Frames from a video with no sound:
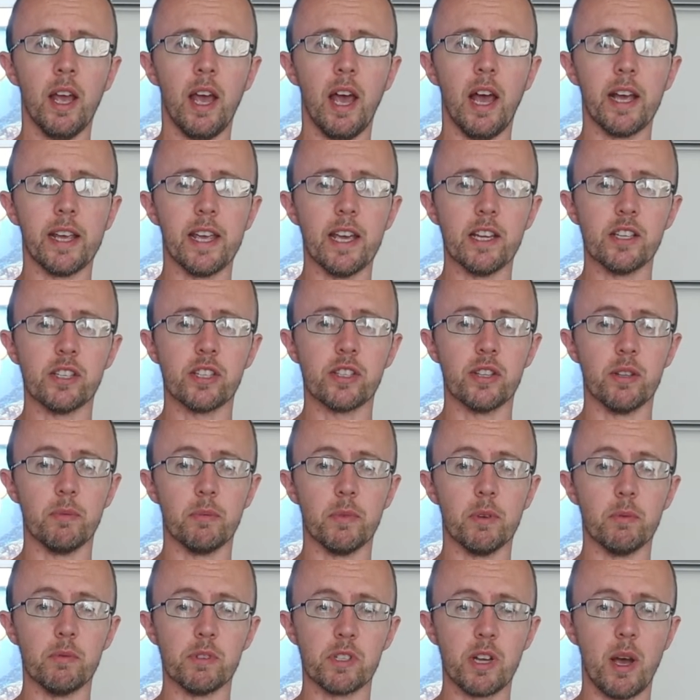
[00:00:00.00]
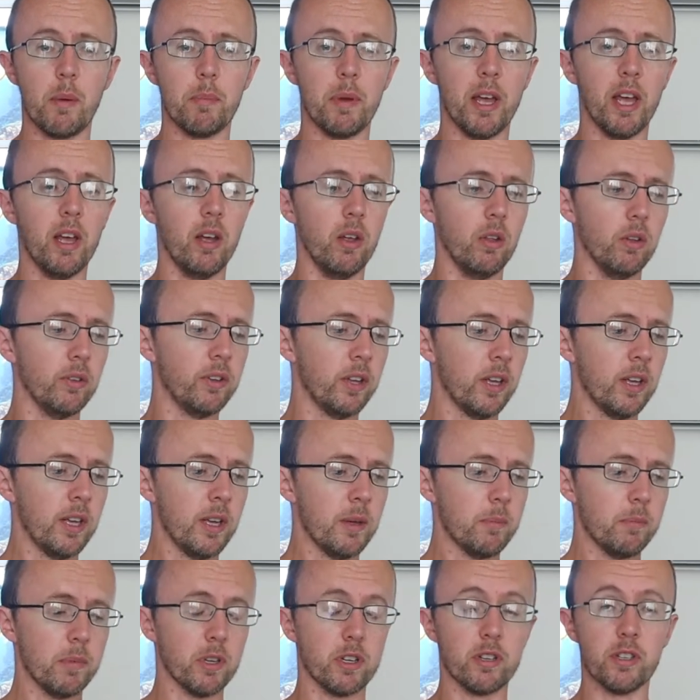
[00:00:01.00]
against them that was upheld
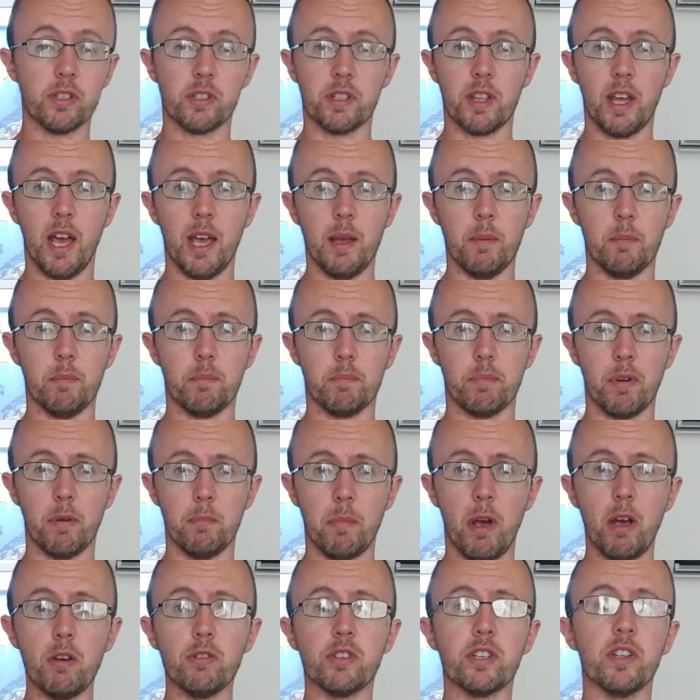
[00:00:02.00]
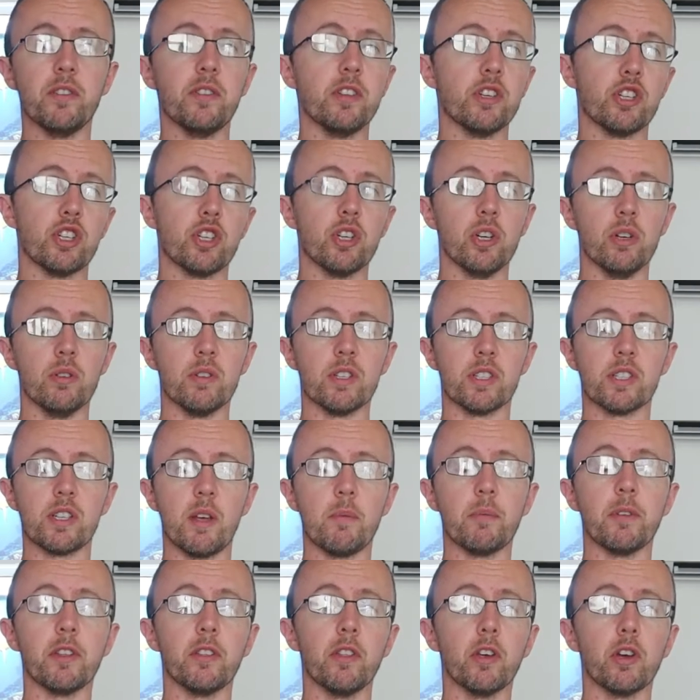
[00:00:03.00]
because they promoted the shoe as
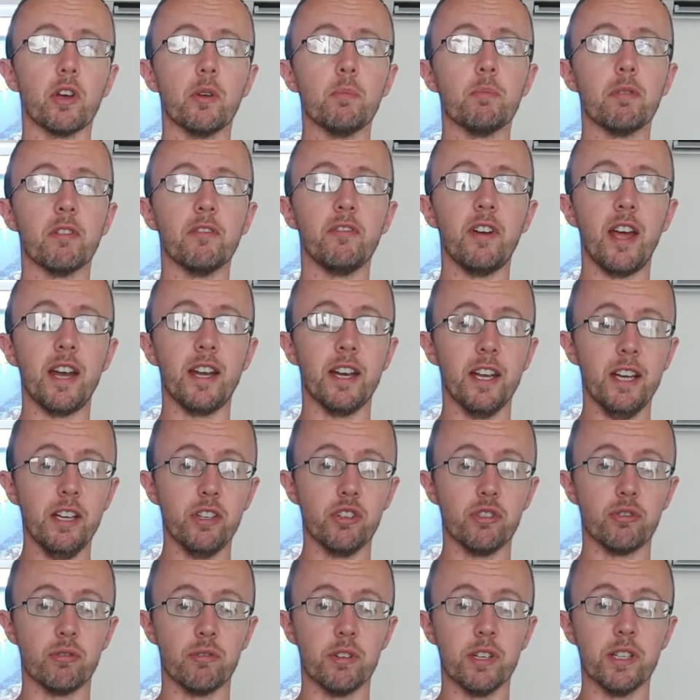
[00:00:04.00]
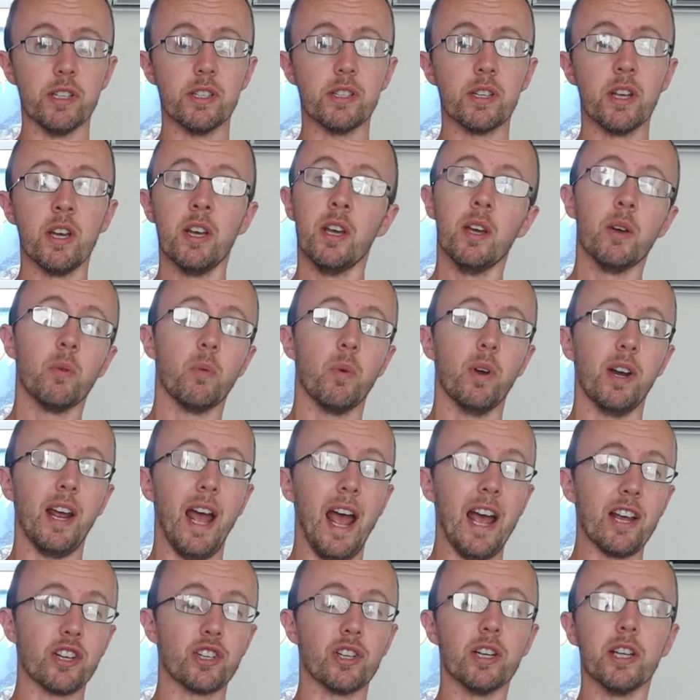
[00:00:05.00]
something that could prevent injuries when it
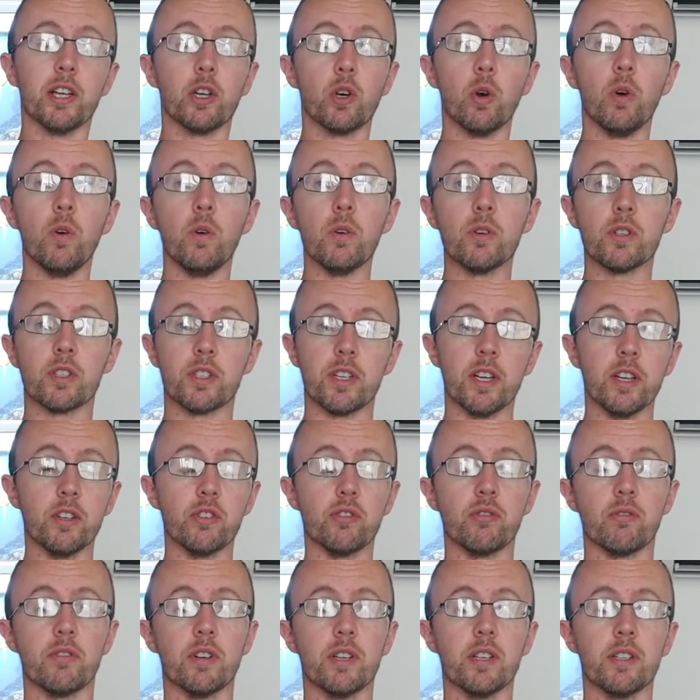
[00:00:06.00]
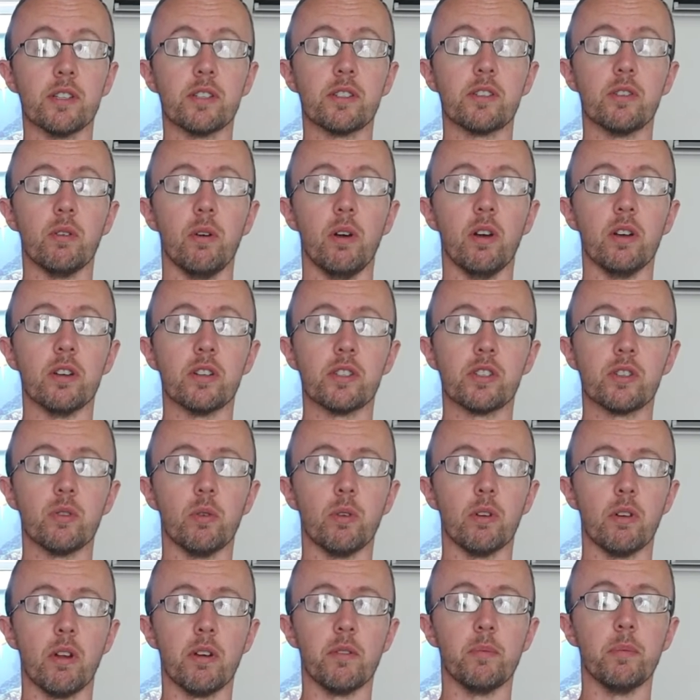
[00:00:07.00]
actually caused injuries to a
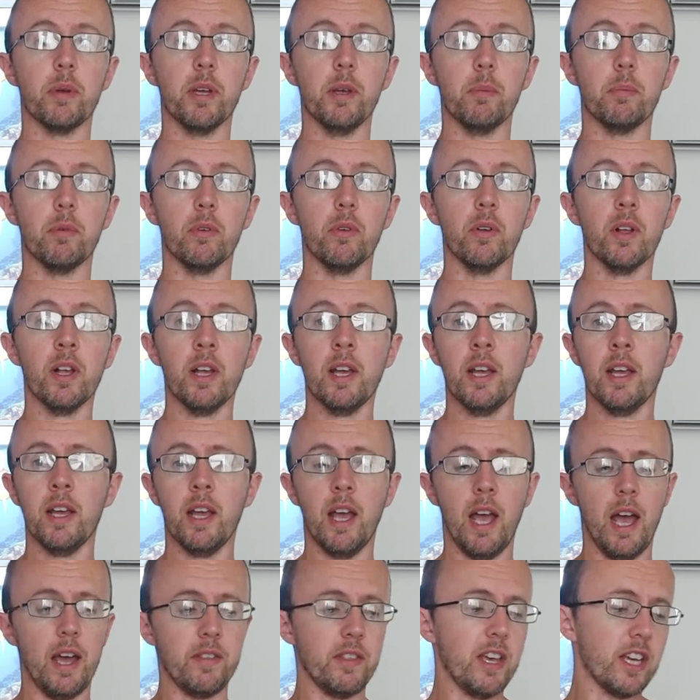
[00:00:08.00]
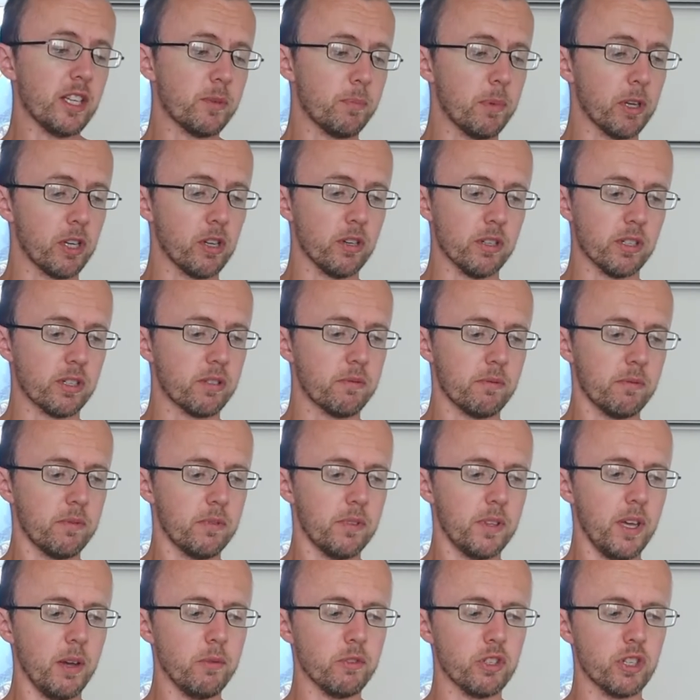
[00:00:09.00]
lot of people. And that's because
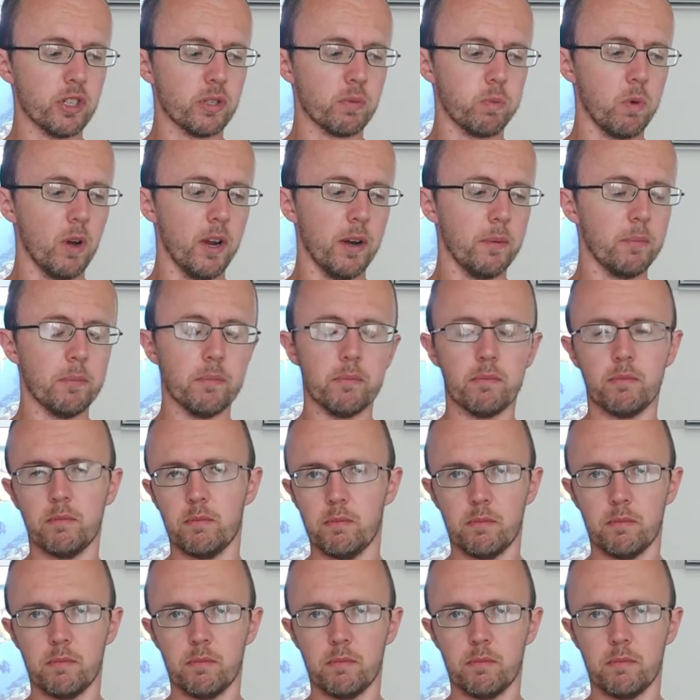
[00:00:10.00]
they just weren't